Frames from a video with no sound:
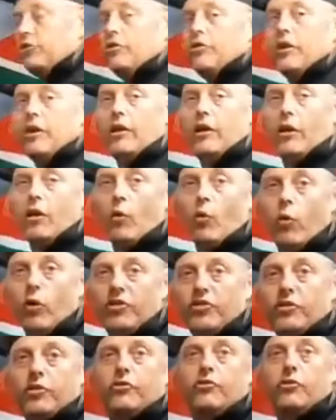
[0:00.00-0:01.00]
you then
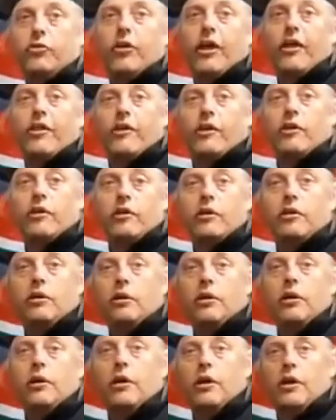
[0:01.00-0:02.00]
whisk together
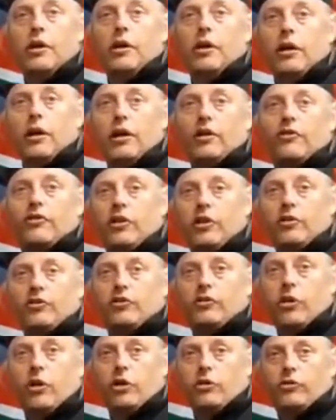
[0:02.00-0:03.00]
until it
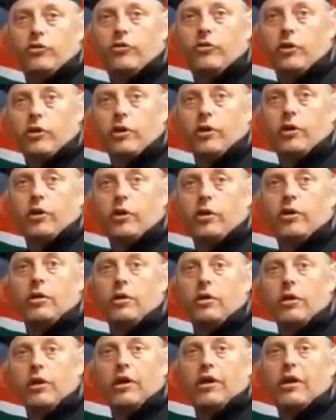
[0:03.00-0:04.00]
starts
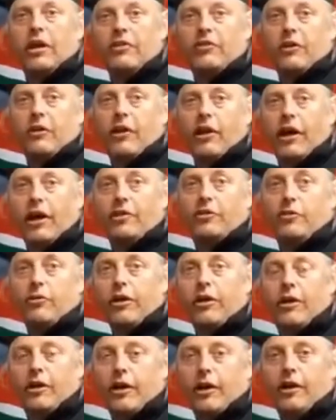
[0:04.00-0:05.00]
getting lighter
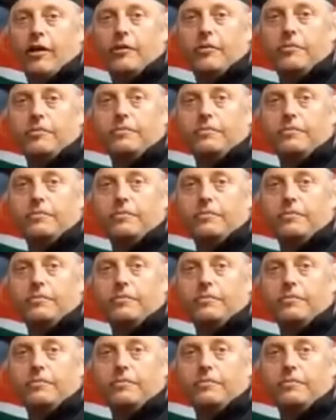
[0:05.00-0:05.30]
in color.